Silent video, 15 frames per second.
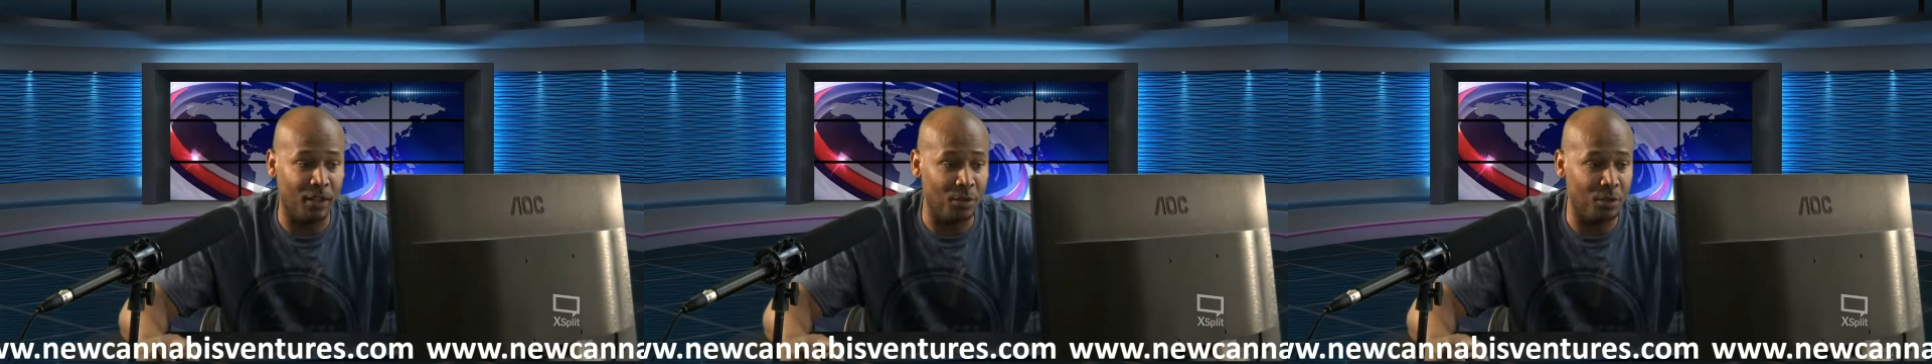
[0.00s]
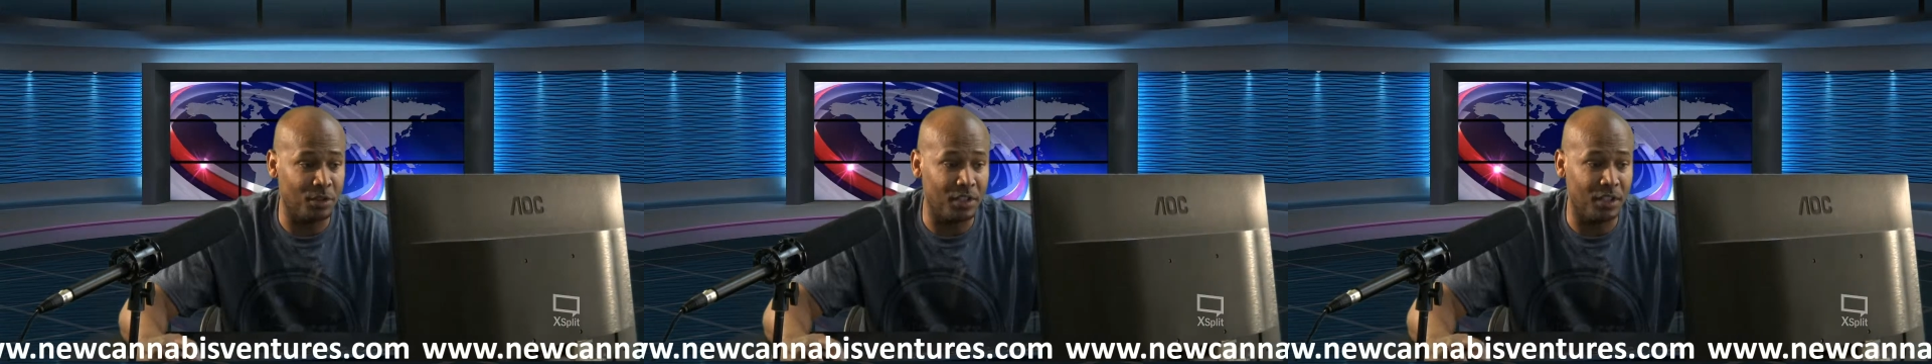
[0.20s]

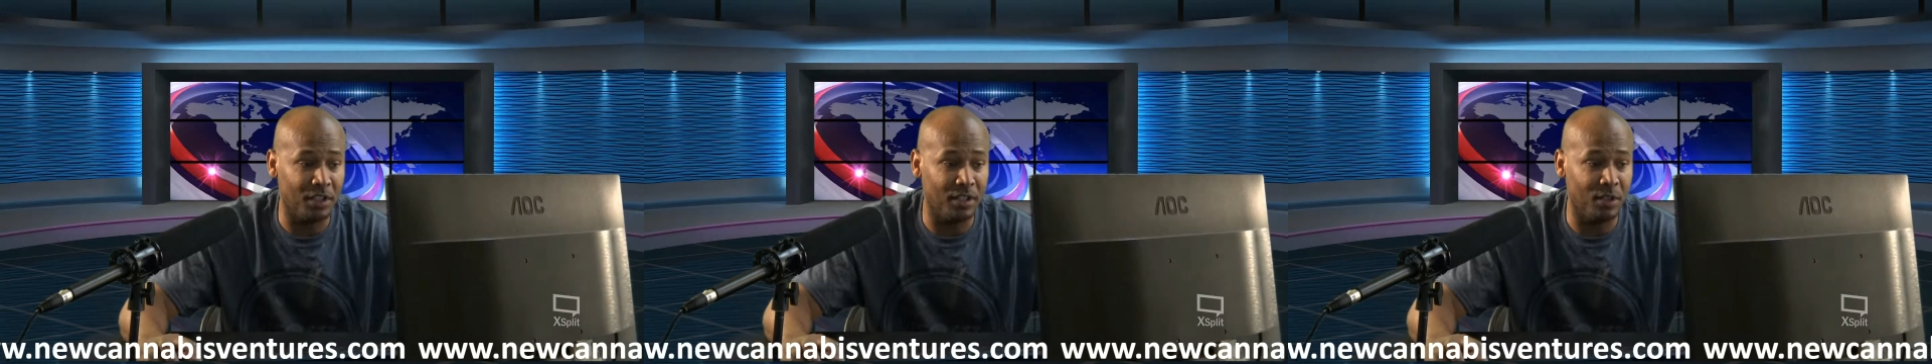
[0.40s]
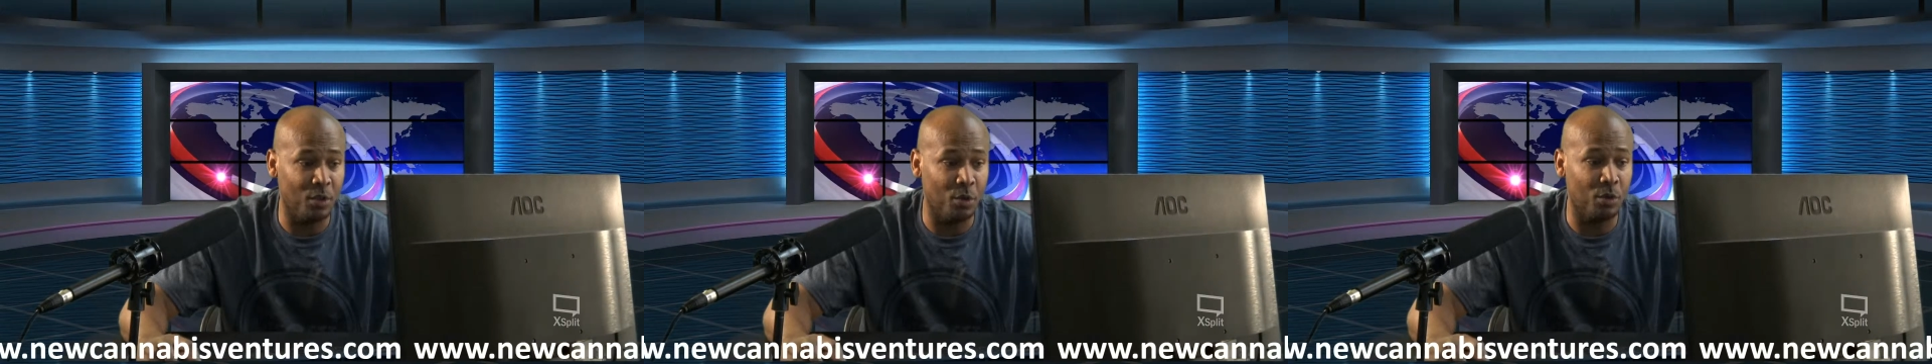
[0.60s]
you
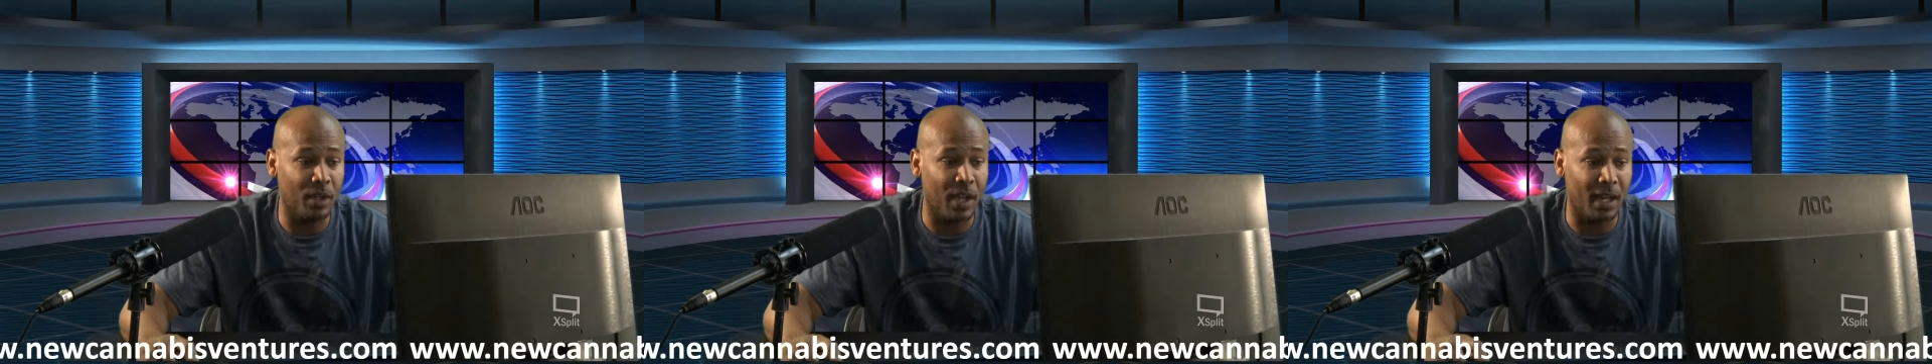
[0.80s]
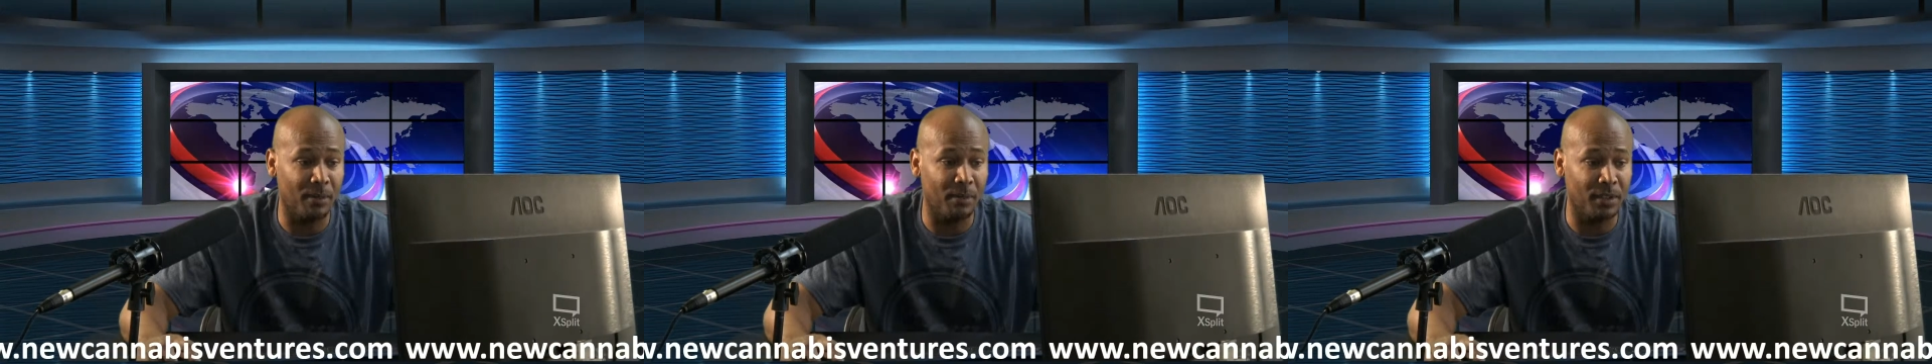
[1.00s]
see New
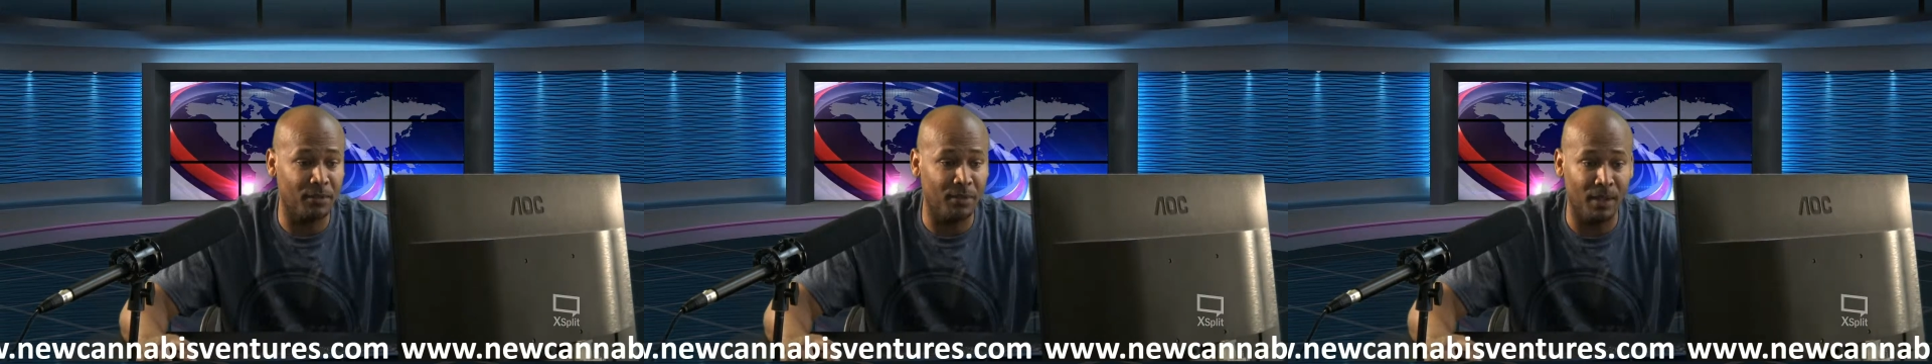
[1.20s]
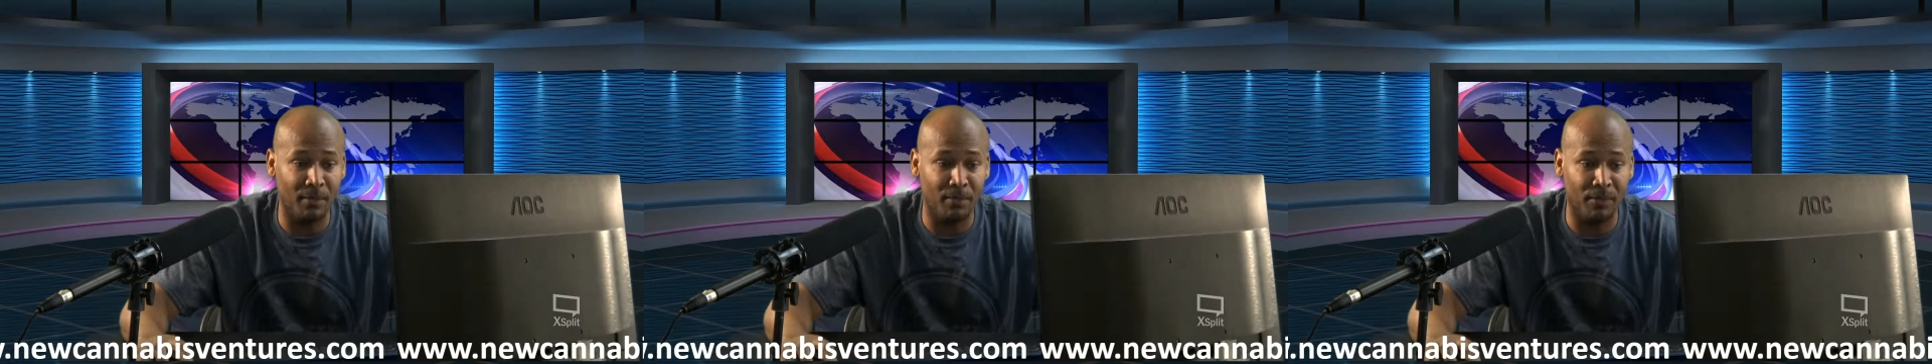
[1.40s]
Cannabis
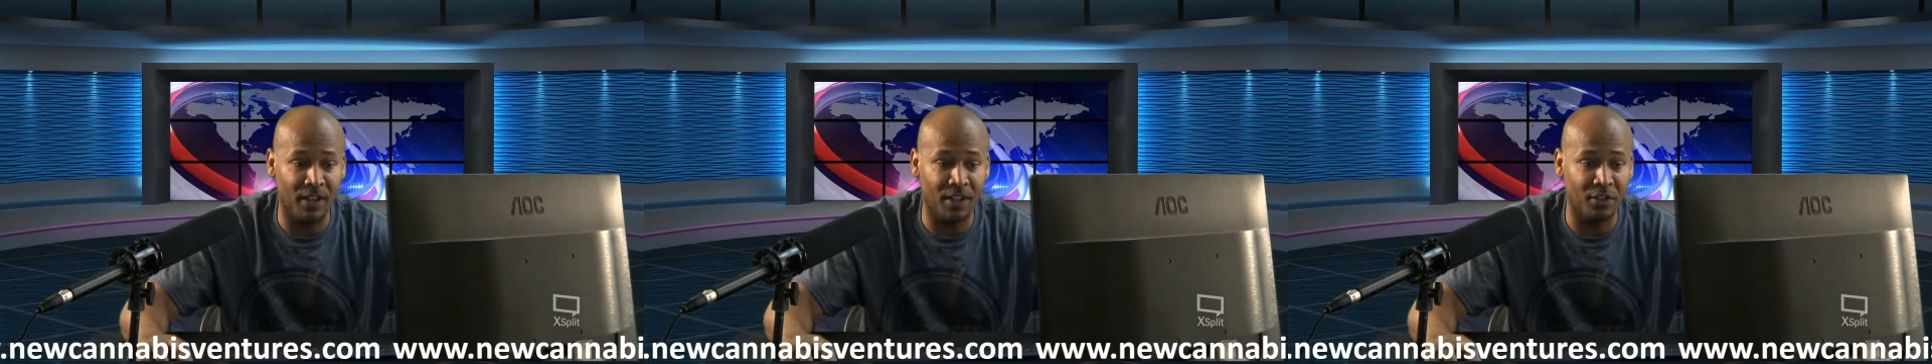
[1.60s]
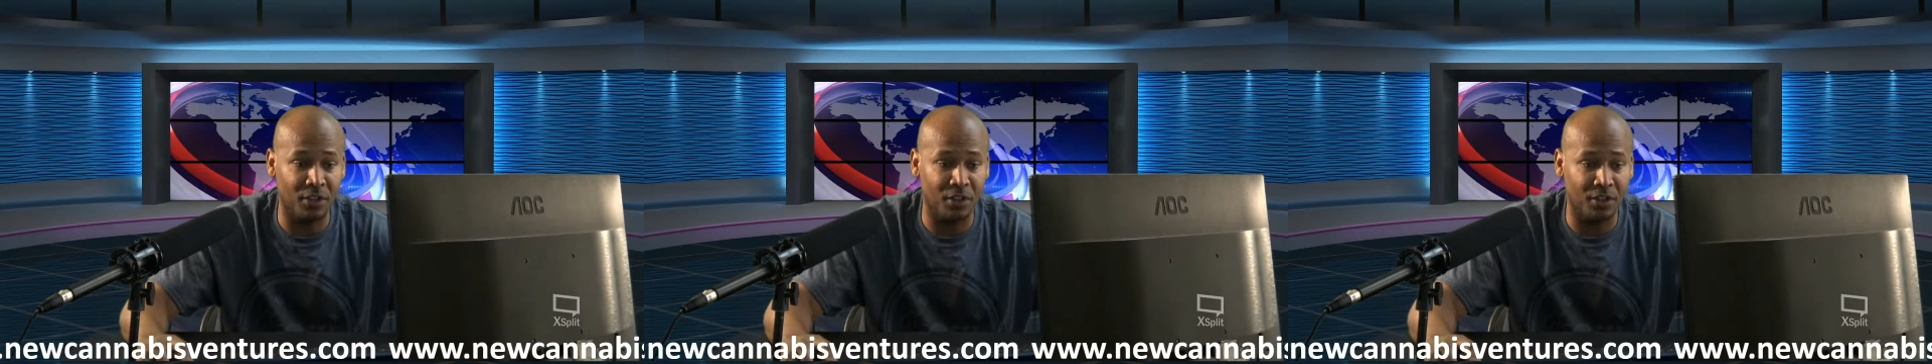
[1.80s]

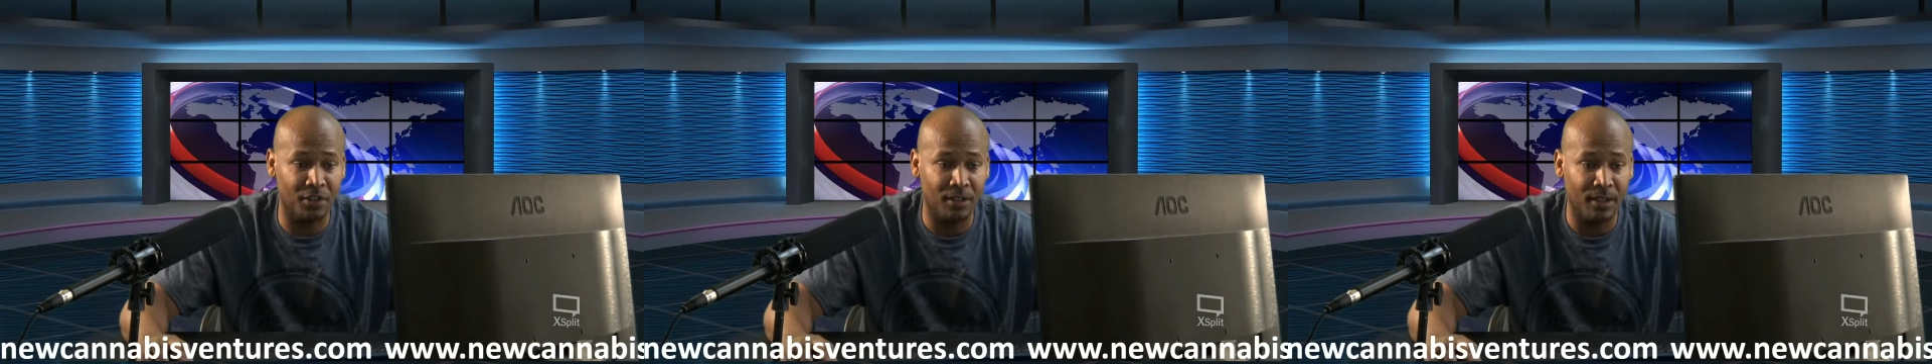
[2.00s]
Ventures.